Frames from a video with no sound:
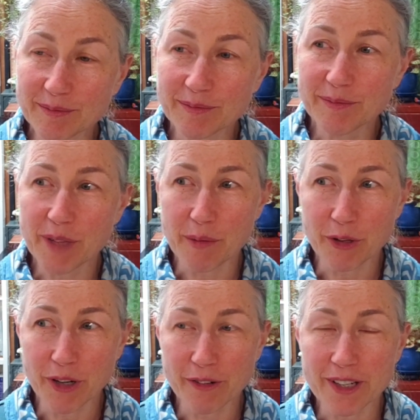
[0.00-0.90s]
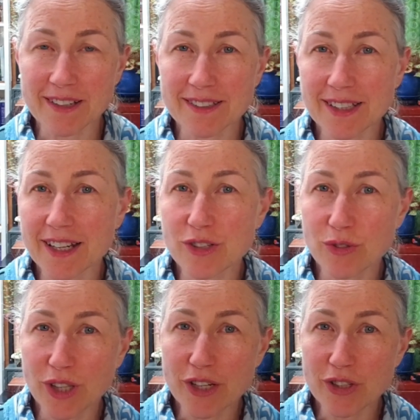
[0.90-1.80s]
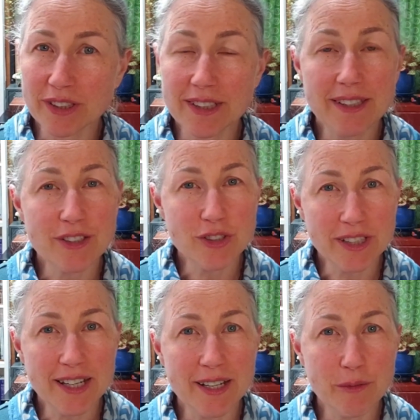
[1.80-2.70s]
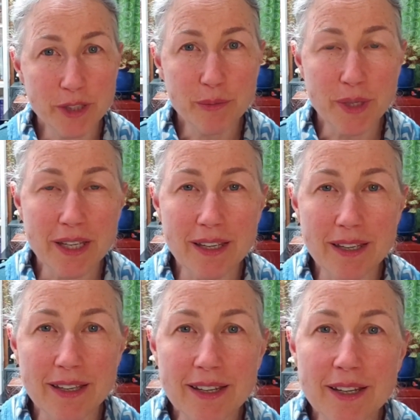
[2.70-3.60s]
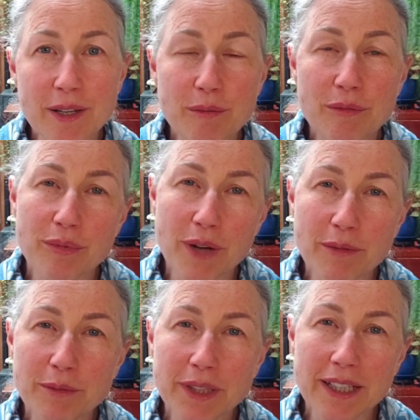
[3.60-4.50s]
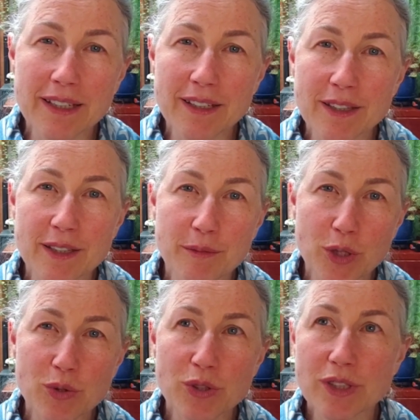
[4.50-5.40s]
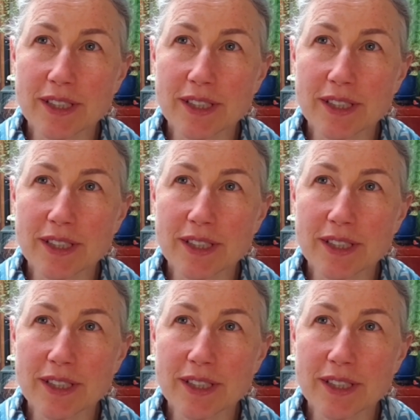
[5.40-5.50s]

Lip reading: Pam Gregory has said astrologically that July will be probably the most